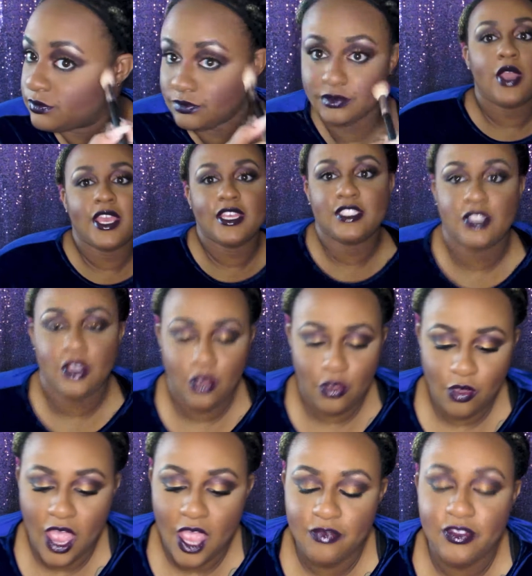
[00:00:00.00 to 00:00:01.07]
Okay, so
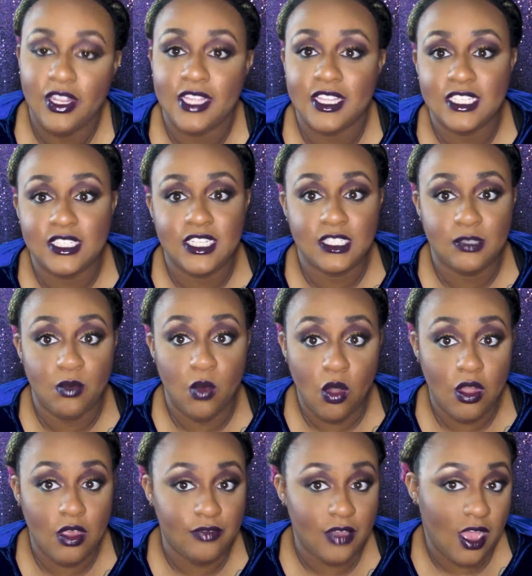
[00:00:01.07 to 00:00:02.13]
I feel like this needs more
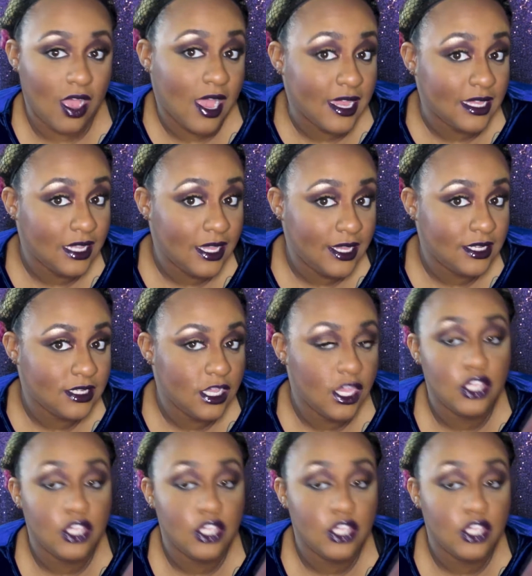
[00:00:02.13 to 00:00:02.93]
of a highlight.